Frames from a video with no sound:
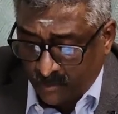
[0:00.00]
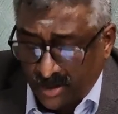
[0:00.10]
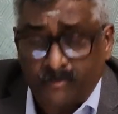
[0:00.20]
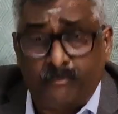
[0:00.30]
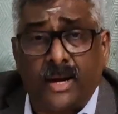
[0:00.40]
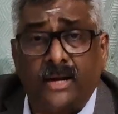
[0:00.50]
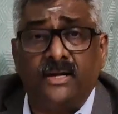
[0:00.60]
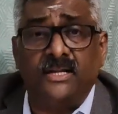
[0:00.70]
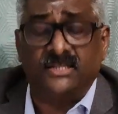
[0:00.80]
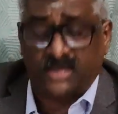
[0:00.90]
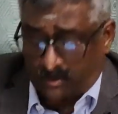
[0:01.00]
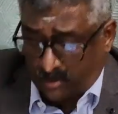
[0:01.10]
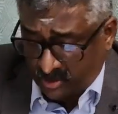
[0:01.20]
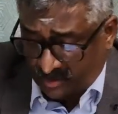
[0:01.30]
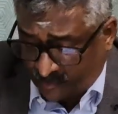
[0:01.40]
While Brent is
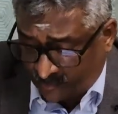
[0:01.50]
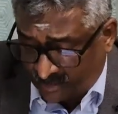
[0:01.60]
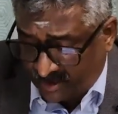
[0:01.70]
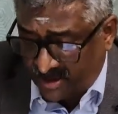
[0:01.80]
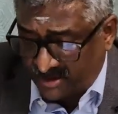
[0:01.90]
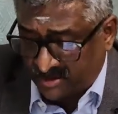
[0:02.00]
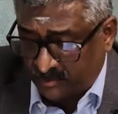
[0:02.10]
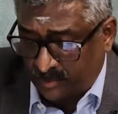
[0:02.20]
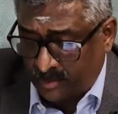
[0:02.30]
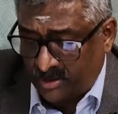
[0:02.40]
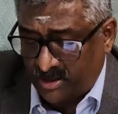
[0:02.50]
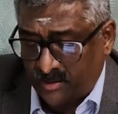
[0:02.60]
above the 50-day simple